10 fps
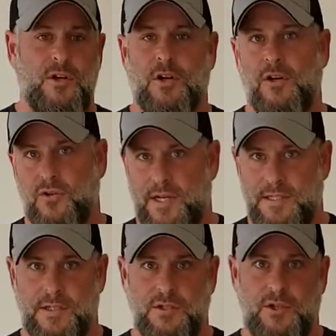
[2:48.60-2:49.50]
going to
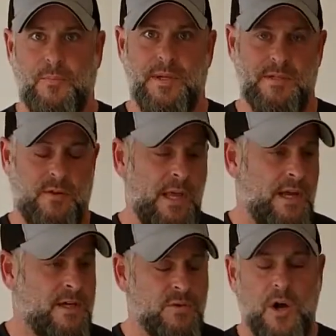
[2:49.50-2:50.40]
transition to your pistol,
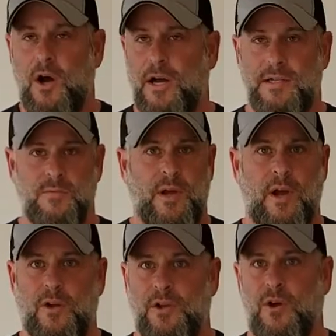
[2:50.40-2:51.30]
because as we
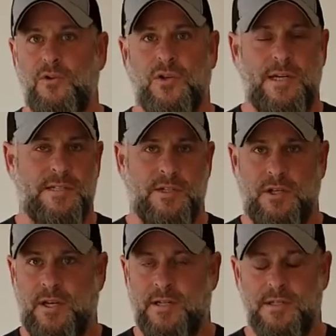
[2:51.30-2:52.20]
all know,
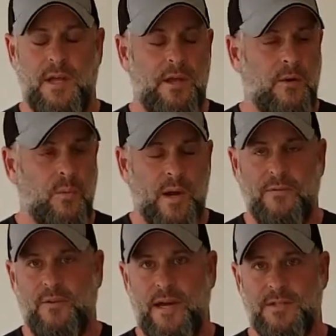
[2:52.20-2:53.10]
transitioning is way
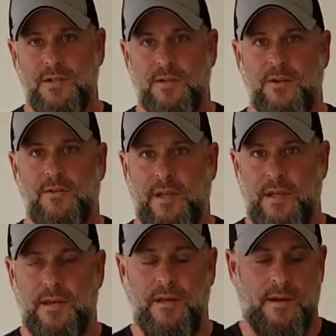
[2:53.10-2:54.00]
faster
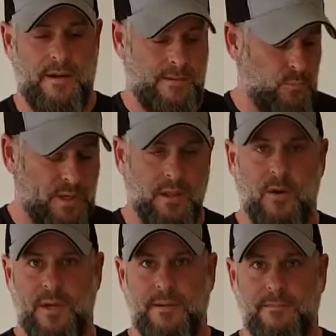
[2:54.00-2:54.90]
than reloading.